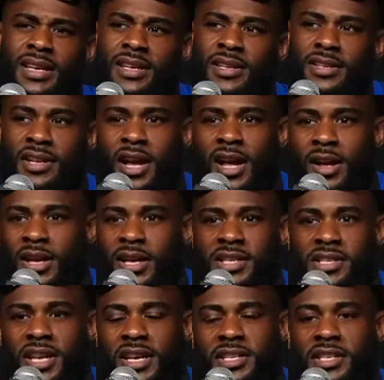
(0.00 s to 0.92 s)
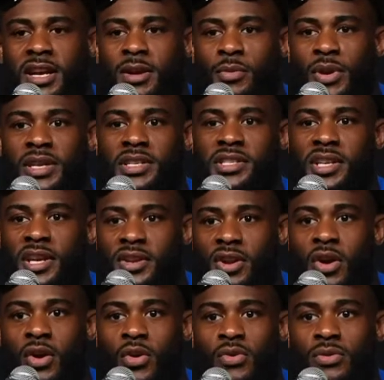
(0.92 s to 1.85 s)
No, because next time when I say
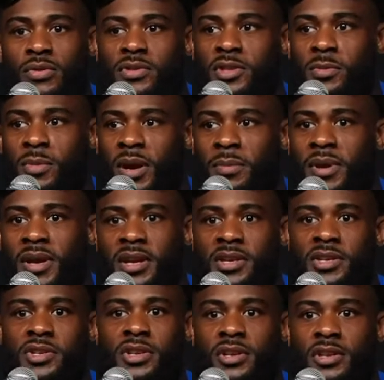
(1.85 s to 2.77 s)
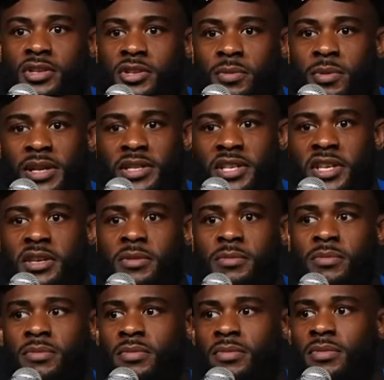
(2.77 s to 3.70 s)
no to my manager and to my
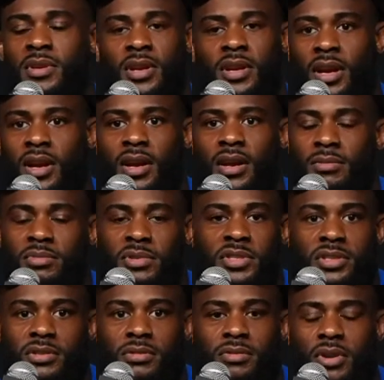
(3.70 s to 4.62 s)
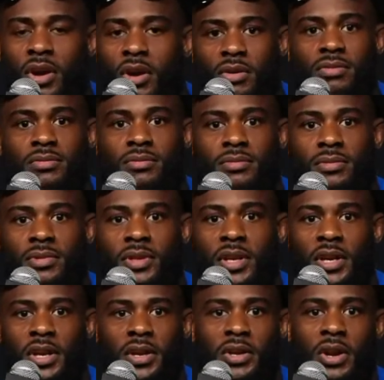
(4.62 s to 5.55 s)
team, I'm just no,
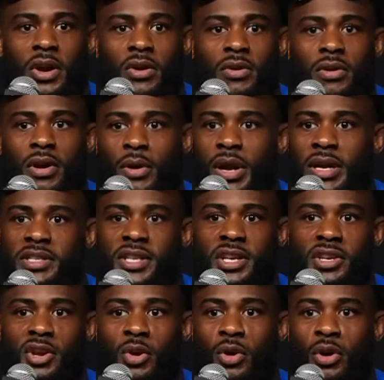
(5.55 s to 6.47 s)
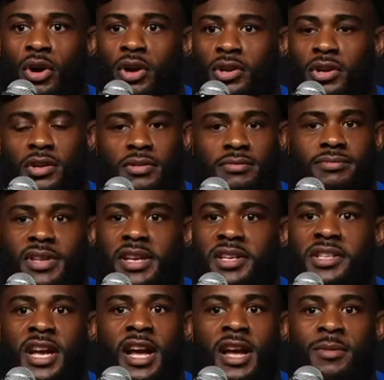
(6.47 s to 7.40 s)
you know? When I say no 10
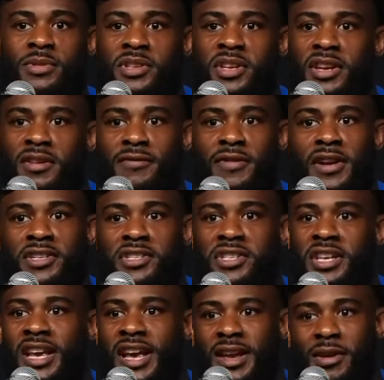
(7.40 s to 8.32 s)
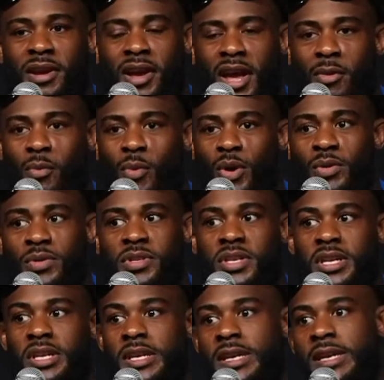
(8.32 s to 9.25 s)
times and then eventually I wilt,
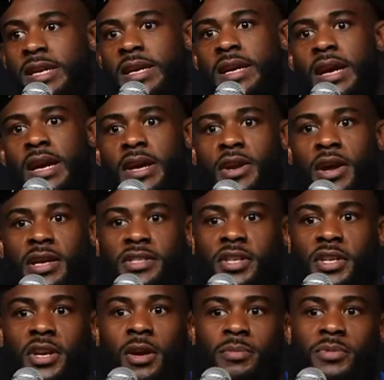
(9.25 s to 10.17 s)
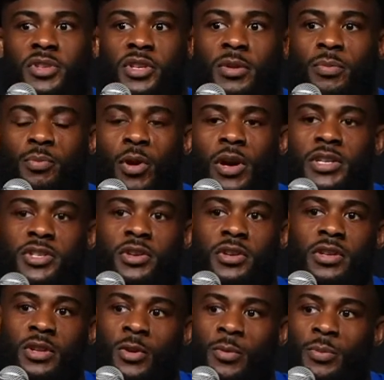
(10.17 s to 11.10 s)
you know, I succumb to the pressure a little